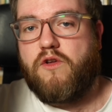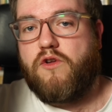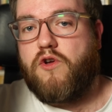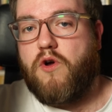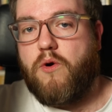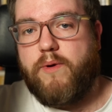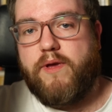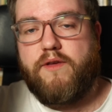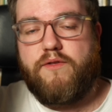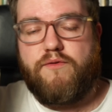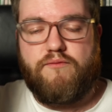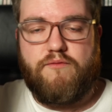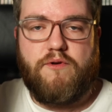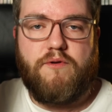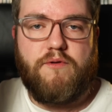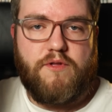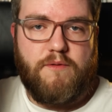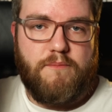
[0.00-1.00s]
going
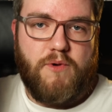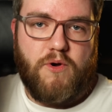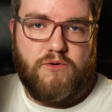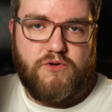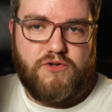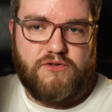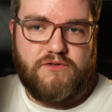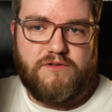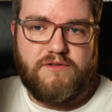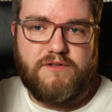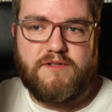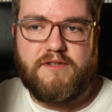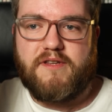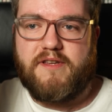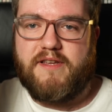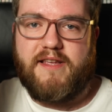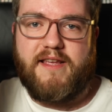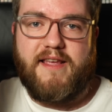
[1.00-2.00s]
through the motions
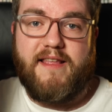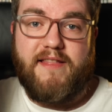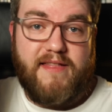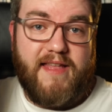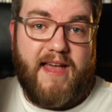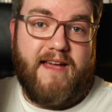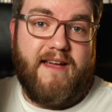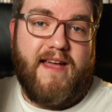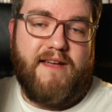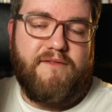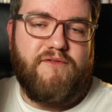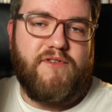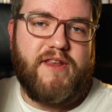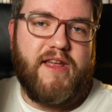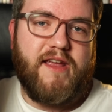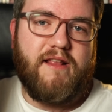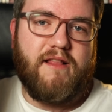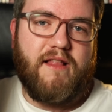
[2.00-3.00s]
in their
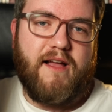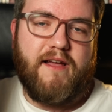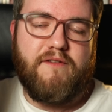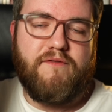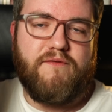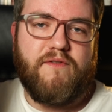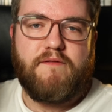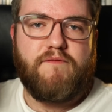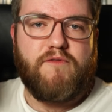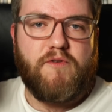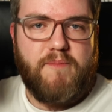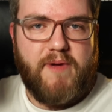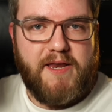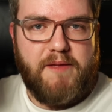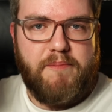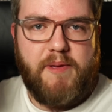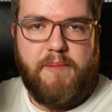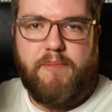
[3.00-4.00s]
everyday life. For
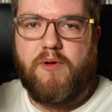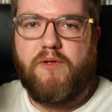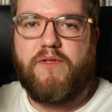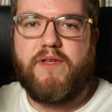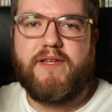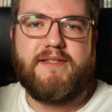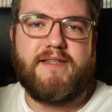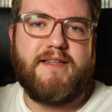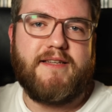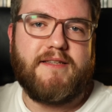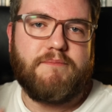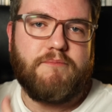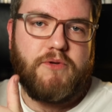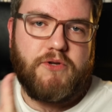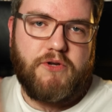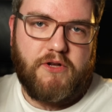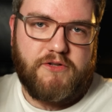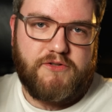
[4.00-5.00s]
many people, this is
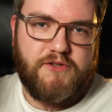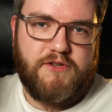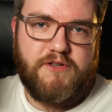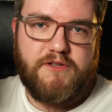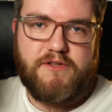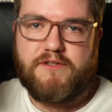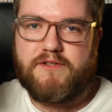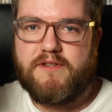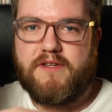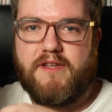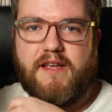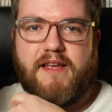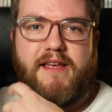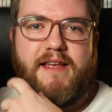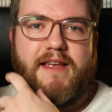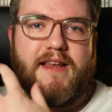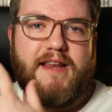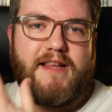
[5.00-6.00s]
monotonous,
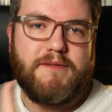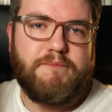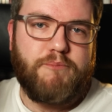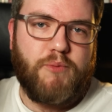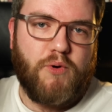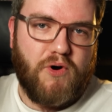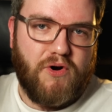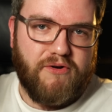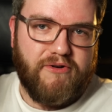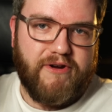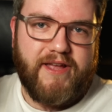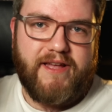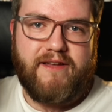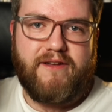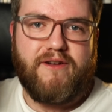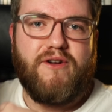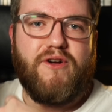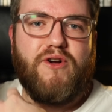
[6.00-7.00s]
it is
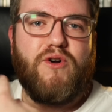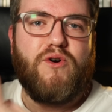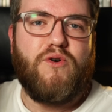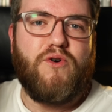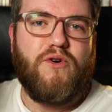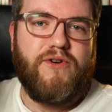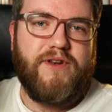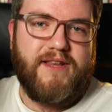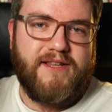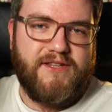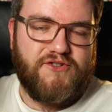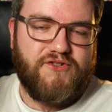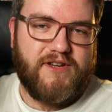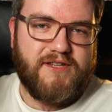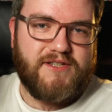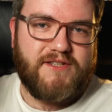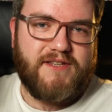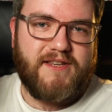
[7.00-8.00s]
boring,
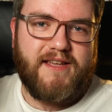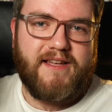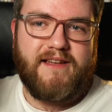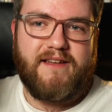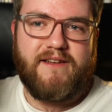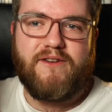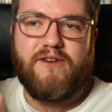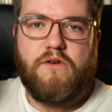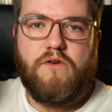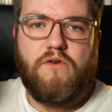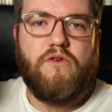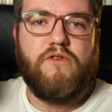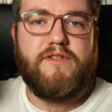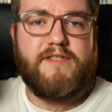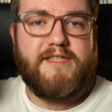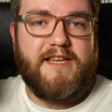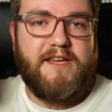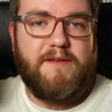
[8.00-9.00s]
uninteresting,
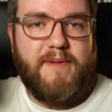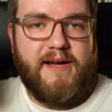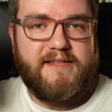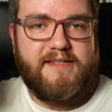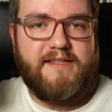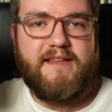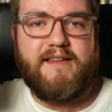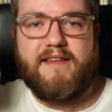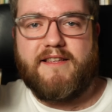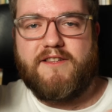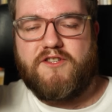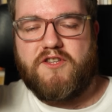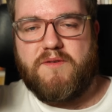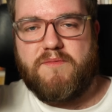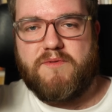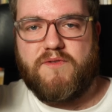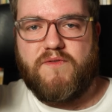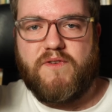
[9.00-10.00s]
uncinematic in
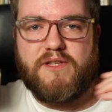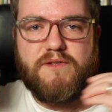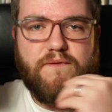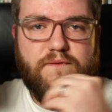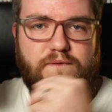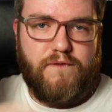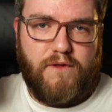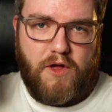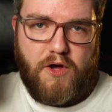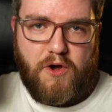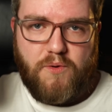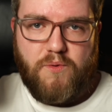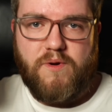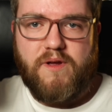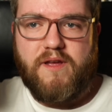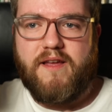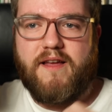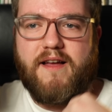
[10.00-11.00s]
terms of its
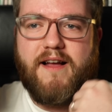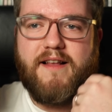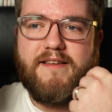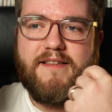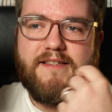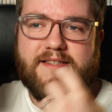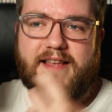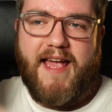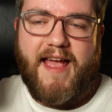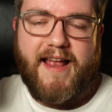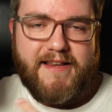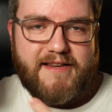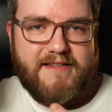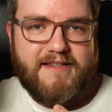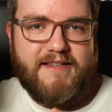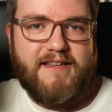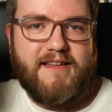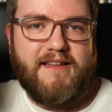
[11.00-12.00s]
flow and its
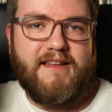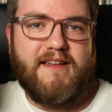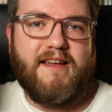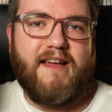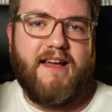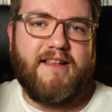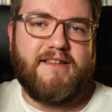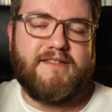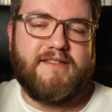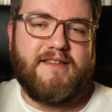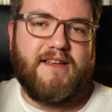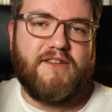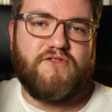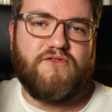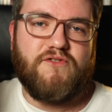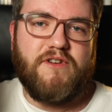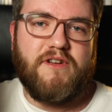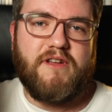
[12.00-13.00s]
editing,
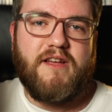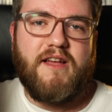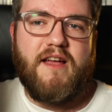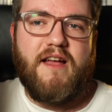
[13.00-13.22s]
etc.